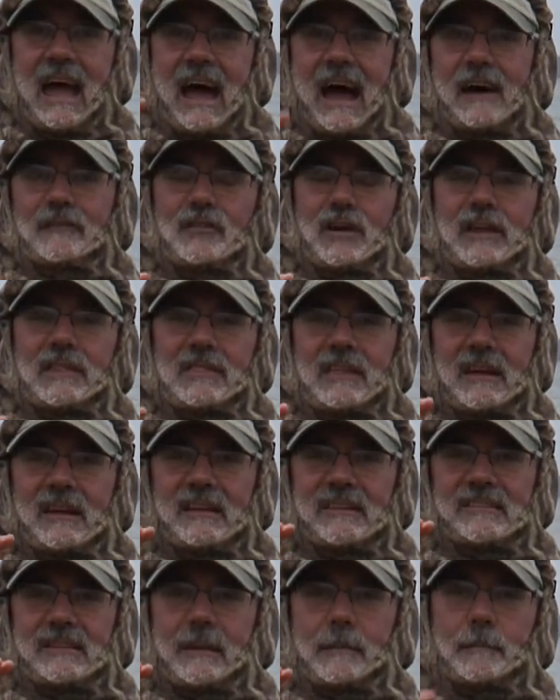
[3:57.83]

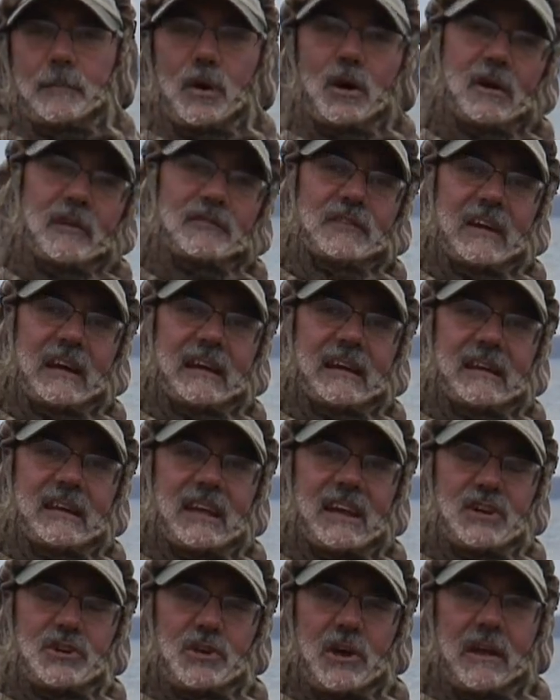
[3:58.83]
Everything's in perfect
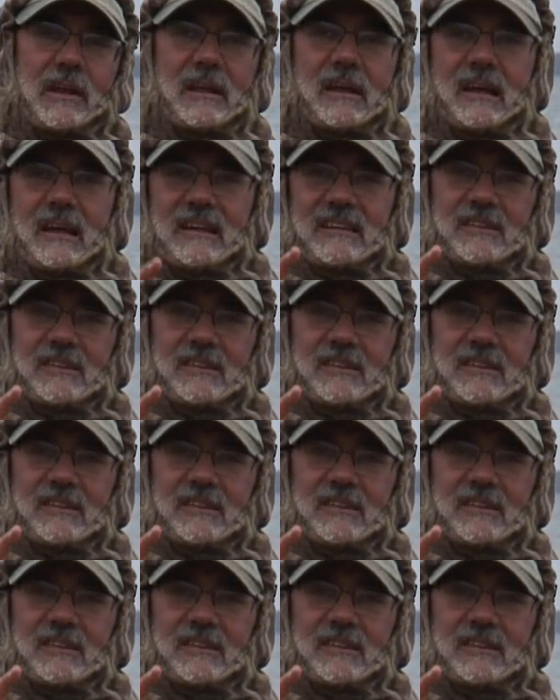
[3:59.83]
condition,